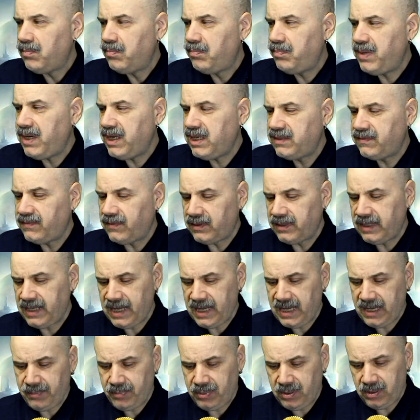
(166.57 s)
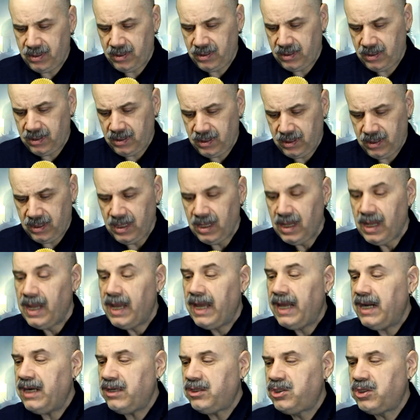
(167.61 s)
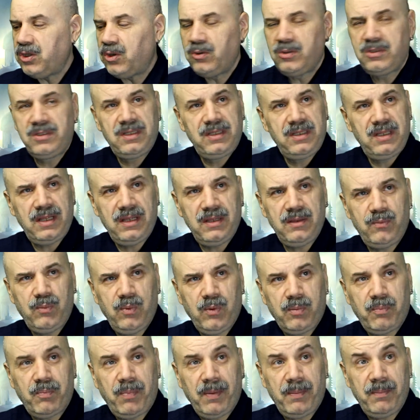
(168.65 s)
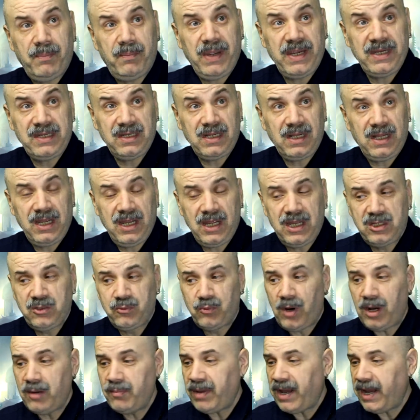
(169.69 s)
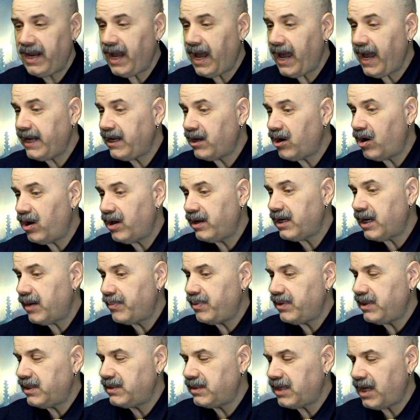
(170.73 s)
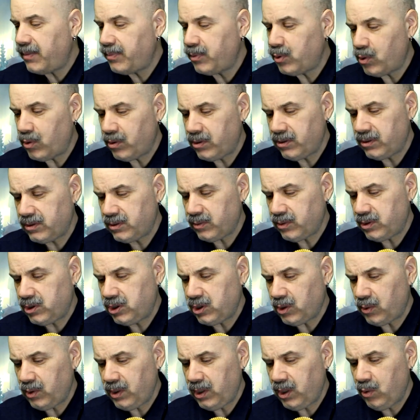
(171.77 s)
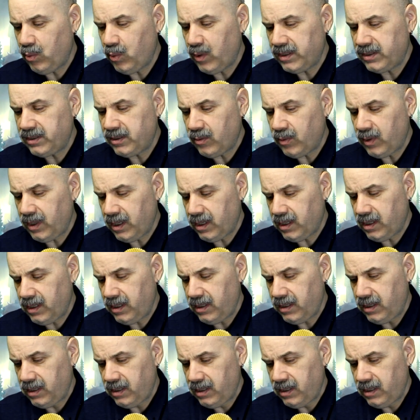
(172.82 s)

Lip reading: Peaceful Nap. And it shows, but basically it's run by icon up in the top corner, so it's showing you what's going on.